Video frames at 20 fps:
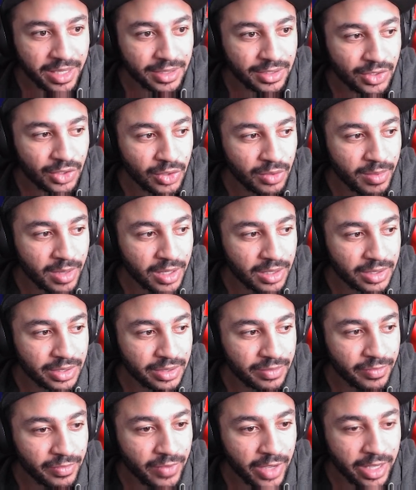It's too much.
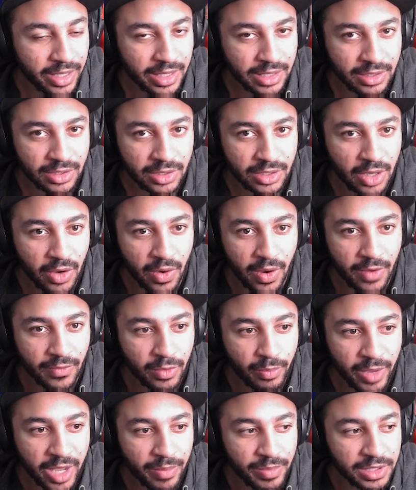There's so
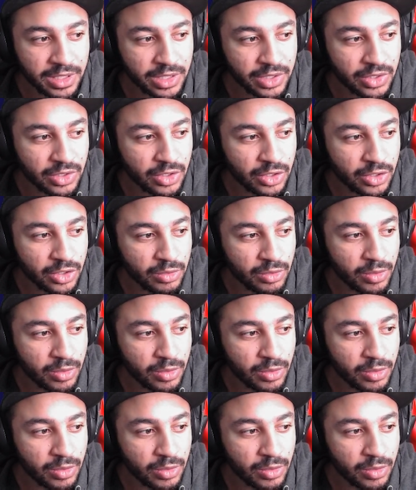other better positions.